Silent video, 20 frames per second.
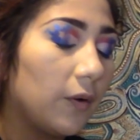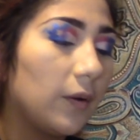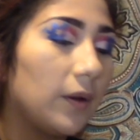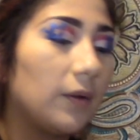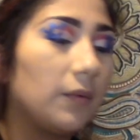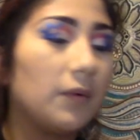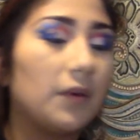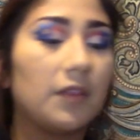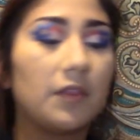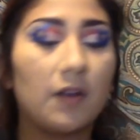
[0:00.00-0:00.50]
in
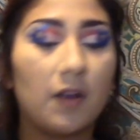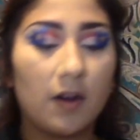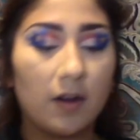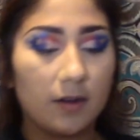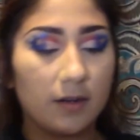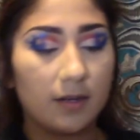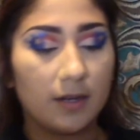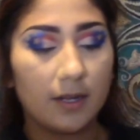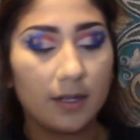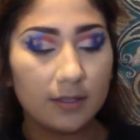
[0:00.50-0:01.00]
with our
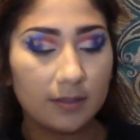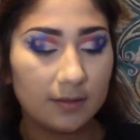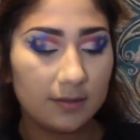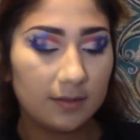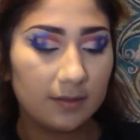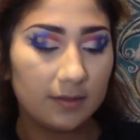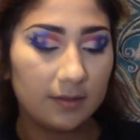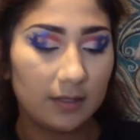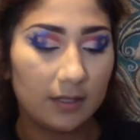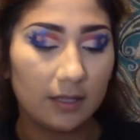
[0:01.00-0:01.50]

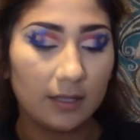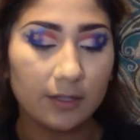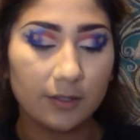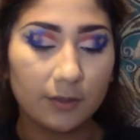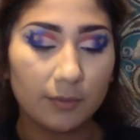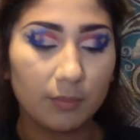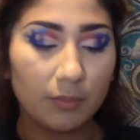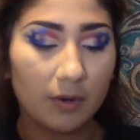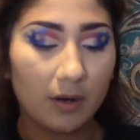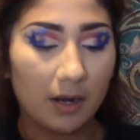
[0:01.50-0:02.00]
NYX glitter
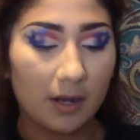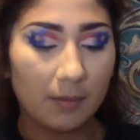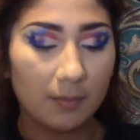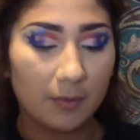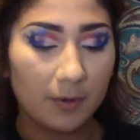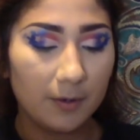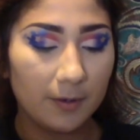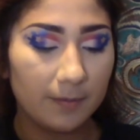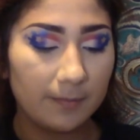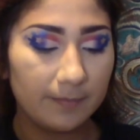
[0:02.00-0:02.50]

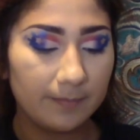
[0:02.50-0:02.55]
primer.